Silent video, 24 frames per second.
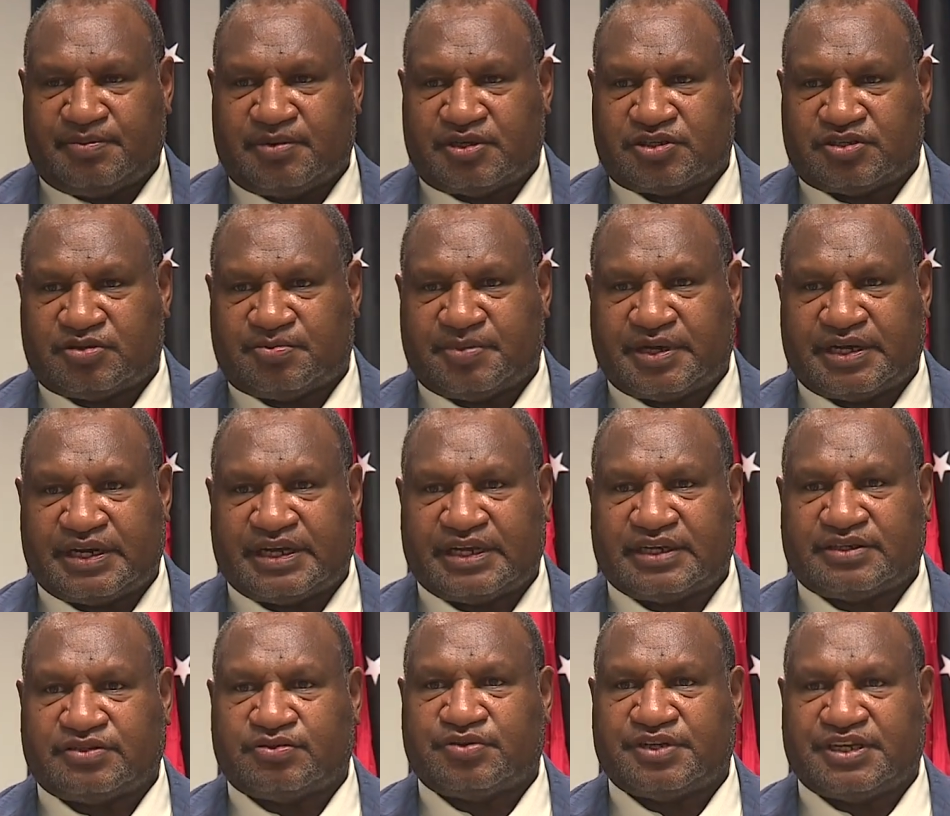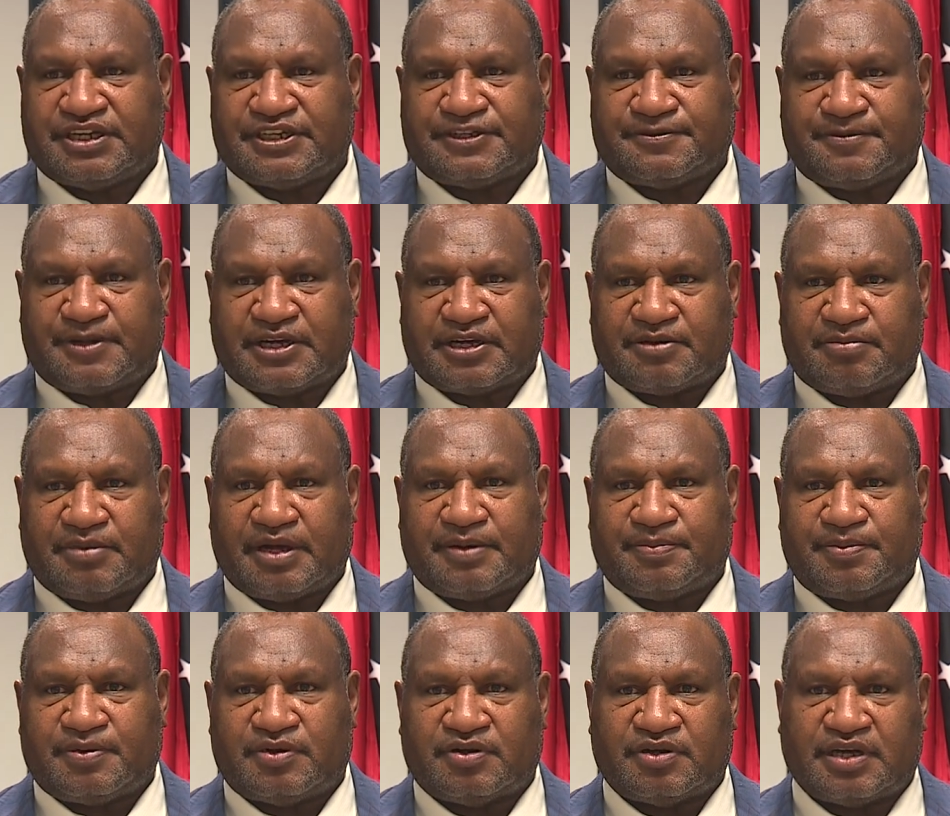Losomare, two years back
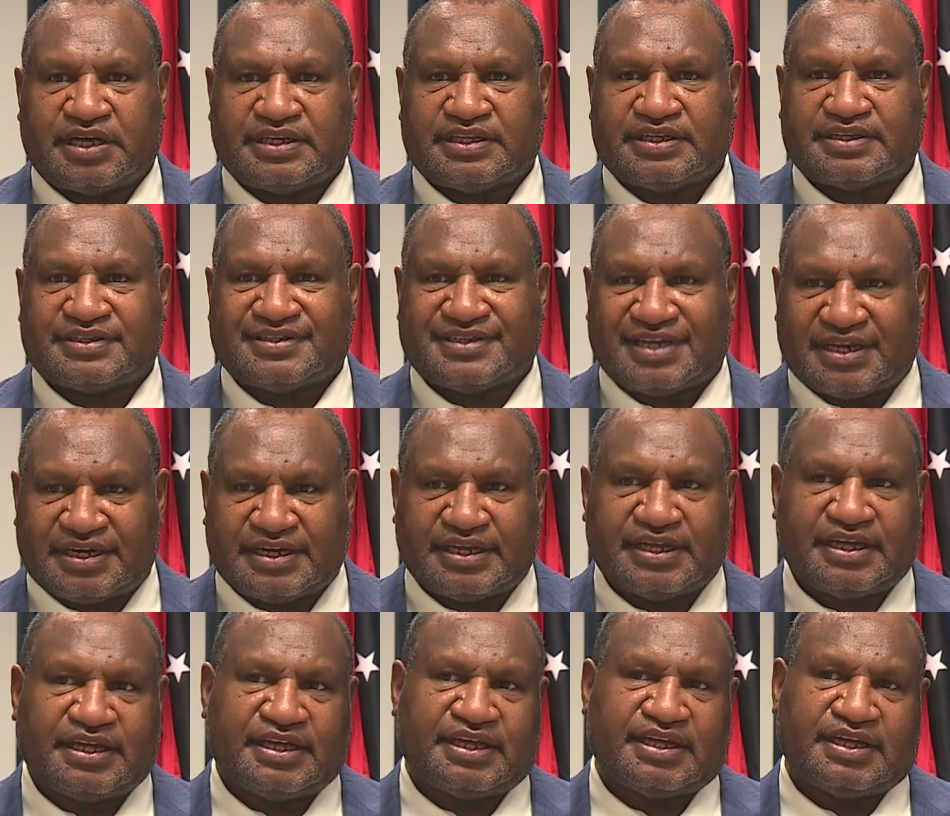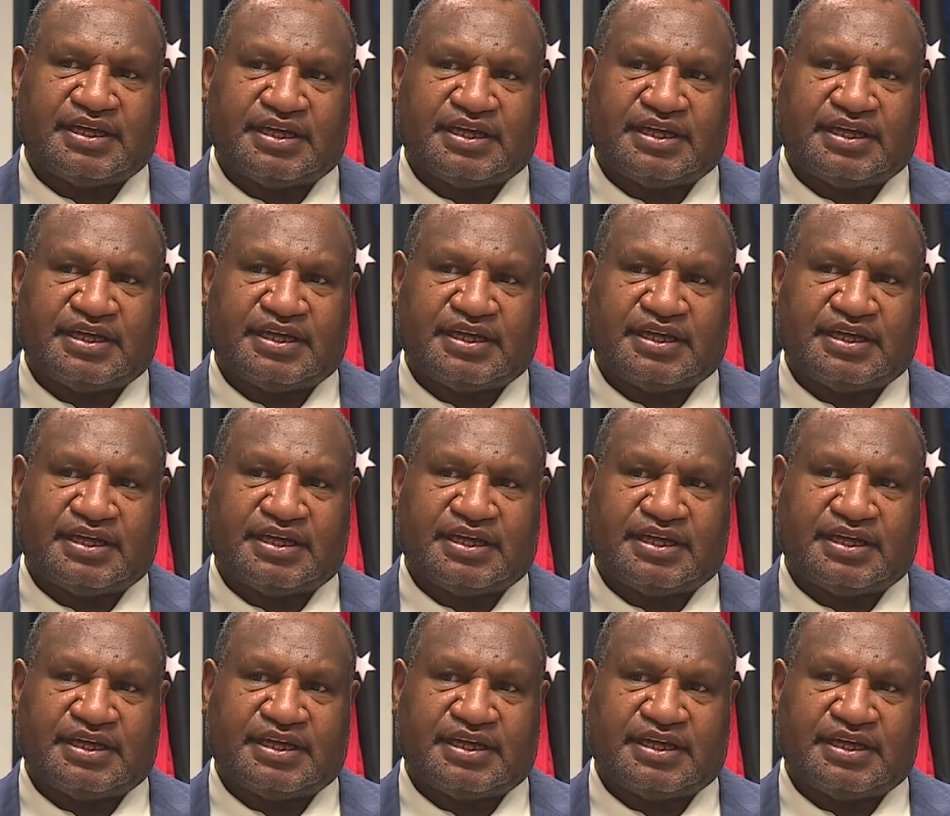up long, I think Sunday.